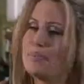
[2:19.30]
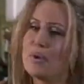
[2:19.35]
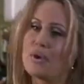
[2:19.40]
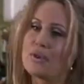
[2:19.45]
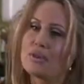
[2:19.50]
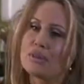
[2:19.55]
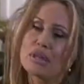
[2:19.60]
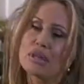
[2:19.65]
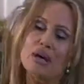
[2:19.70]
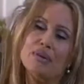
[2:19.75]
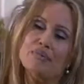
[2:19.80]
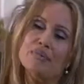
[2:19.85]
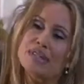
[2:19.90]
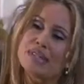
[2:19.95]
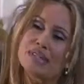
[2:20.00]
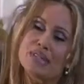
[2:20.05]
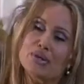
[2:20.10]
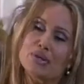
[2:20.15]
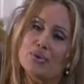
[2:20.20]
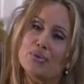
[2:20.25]
We both
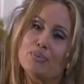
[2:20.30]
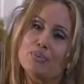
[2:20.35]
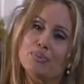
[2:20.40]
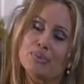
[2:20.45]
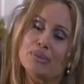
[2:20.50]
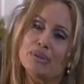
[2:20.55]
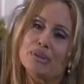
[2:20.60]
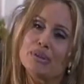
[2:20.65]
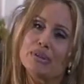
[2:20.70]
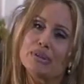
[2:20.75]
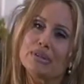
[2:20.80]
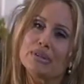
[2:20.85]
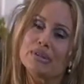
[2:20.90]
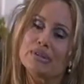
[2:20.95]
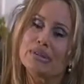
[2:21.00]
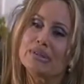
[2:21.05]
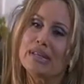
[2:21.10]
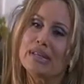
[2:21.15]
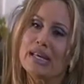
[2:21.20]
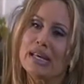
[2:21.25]
love soup,
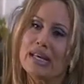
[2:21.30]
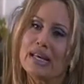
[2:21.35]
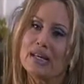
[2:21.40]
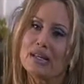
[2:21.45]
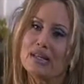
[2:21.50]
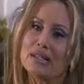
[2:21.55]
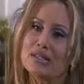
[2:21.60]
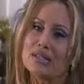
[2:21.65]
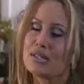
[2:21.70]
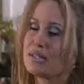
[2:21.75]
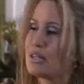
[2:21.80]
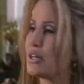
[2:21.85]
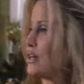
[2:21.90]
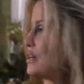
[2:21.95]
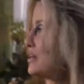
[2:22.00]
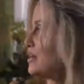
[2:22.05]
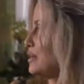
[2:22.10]
and